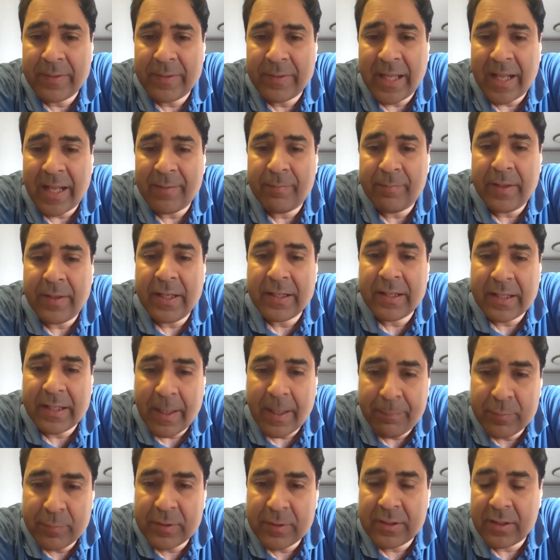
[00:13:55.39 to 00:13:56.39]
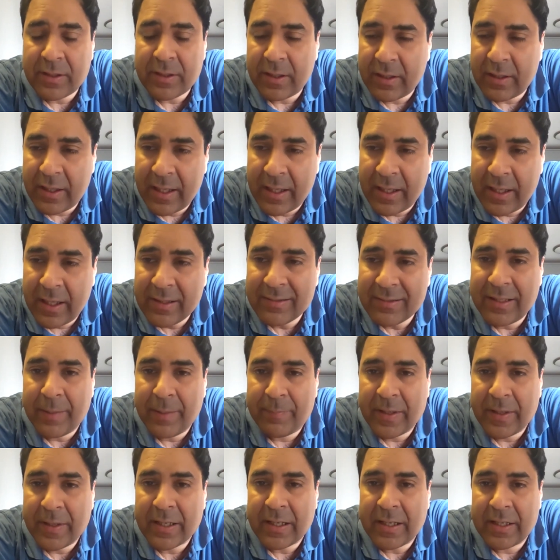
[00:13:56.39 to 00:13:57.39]
can be kept in a
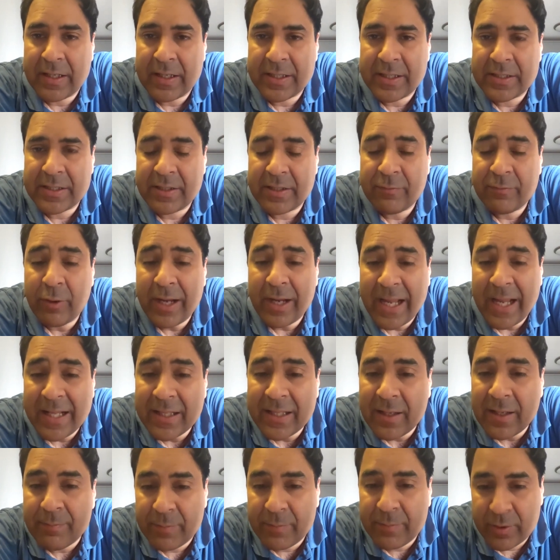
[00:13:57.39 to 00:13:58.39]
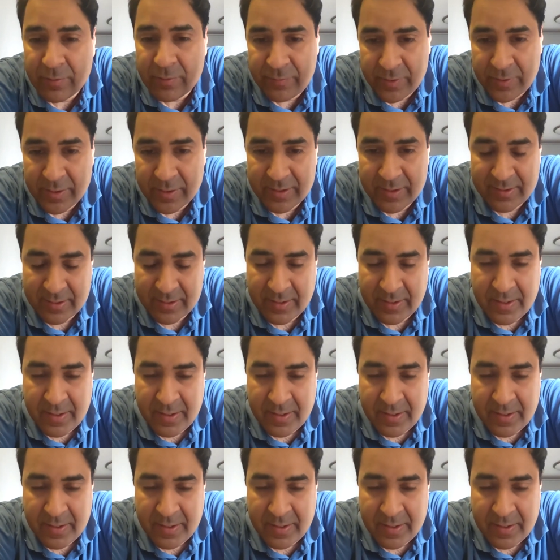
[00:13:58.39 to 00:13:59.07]
sleeping condition for n number of years.